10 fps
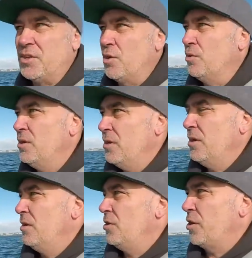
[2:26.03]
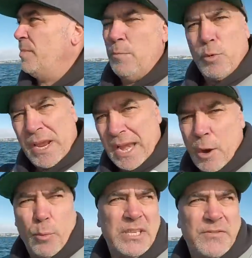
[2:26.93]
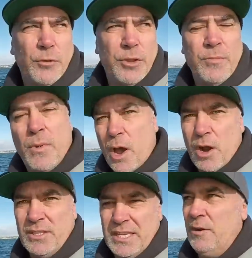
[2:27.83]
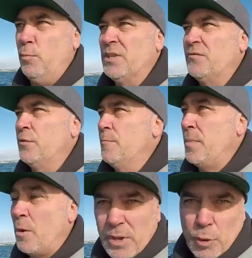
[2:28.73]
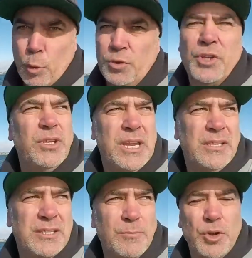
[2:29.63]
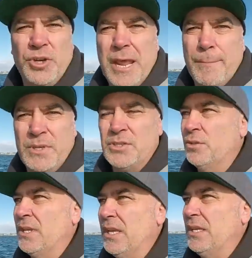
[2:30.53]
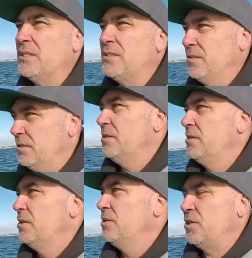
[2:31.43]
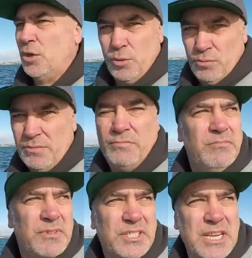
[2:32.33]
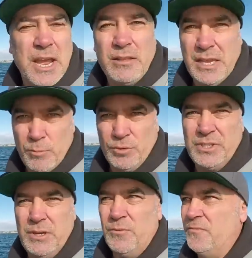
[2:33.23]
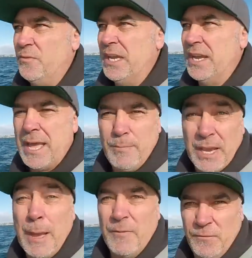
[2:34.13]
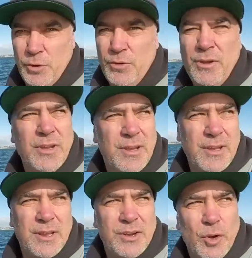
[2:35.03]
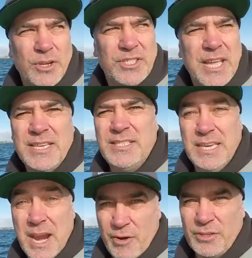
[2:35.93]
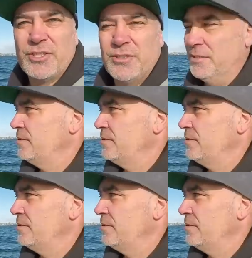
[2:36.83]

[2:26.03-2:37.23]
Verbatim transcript: So a lot of people head out west for them. I like to head west for them, but we also get some good numbers on the east. So let's get out there and we'll see if we can pick up a few nice tasty carrots.